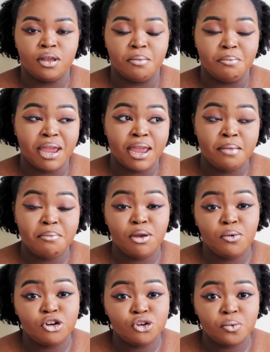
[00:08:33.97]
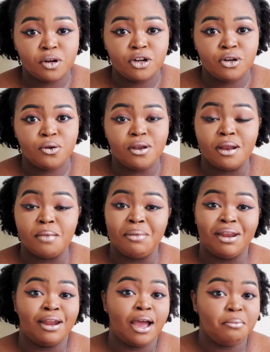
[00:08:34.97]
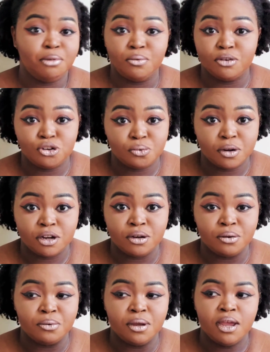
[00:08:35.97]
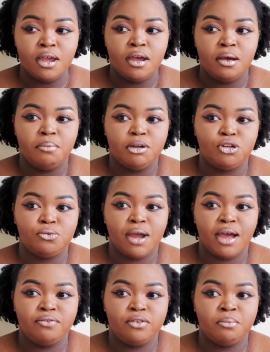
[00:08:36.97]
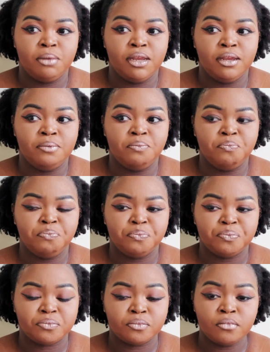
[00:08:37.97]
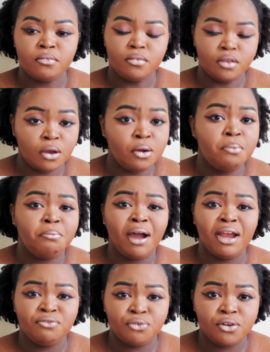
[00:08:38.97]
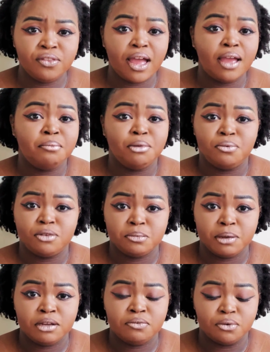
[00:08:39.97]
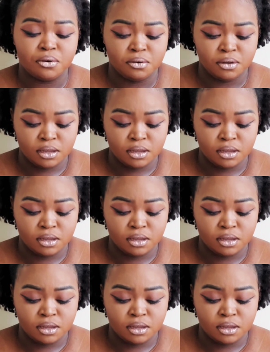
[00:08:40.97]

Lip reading: it may be what you want to do, and it may not be what you want to do, but you have to be mindful of that and be respectful.